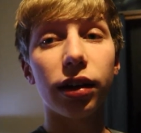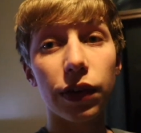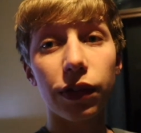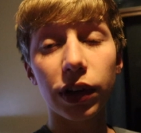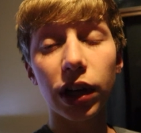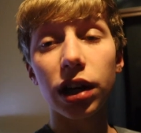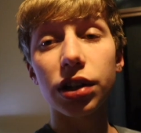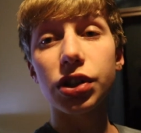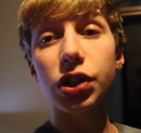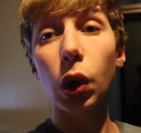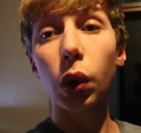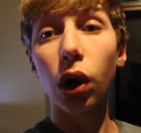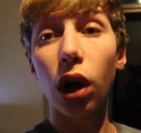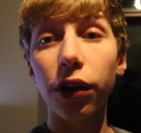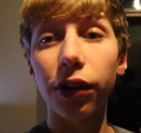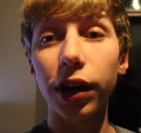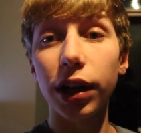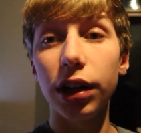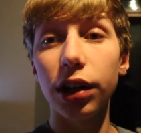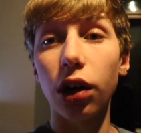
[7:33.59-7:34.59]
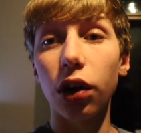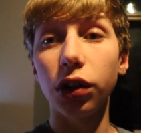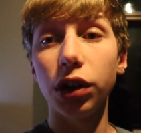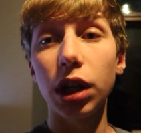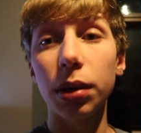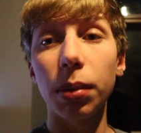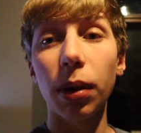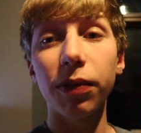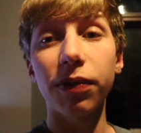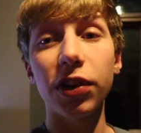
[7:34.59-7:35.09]
If you guys don't already know,
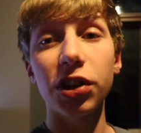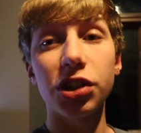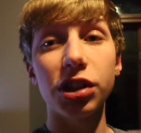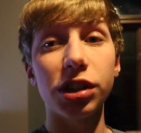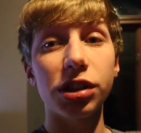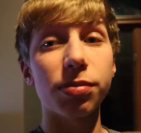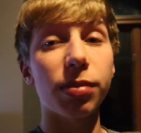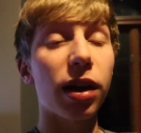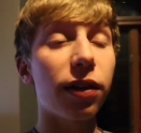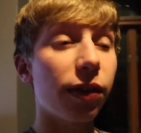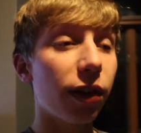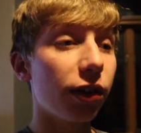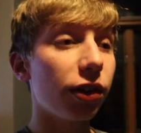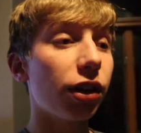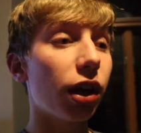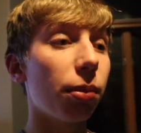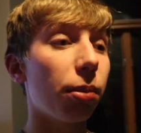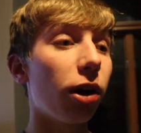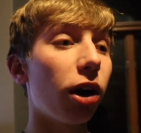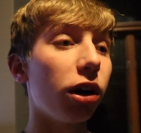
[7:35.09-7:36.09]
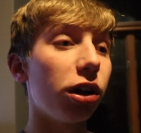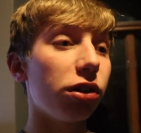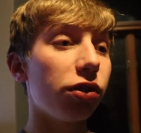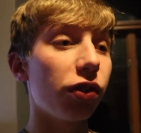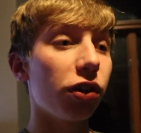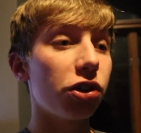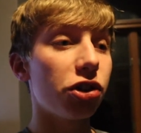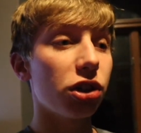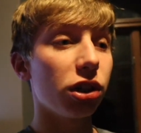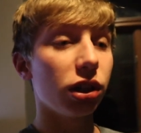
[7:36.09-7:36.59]
tip up fishing is my favorite type of ice
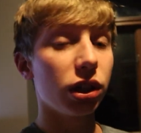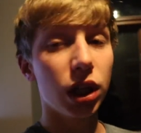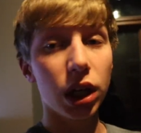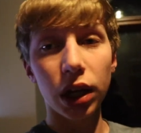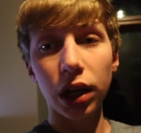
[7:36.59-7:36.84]
fishing.